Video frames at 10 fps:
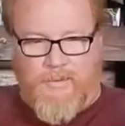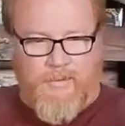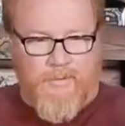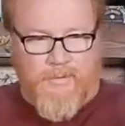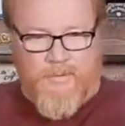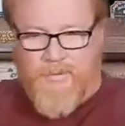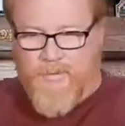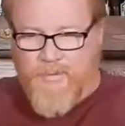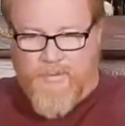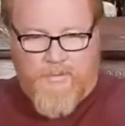
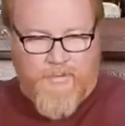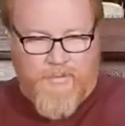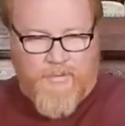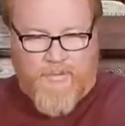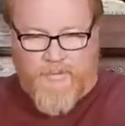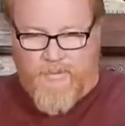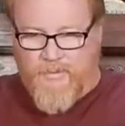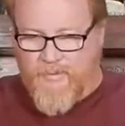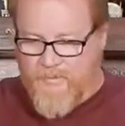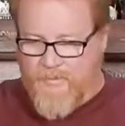
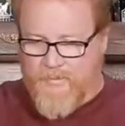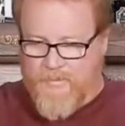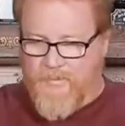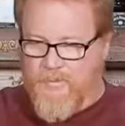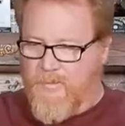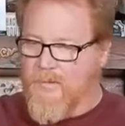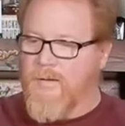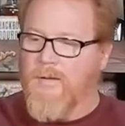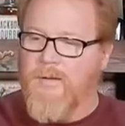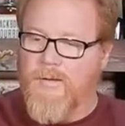[no speech]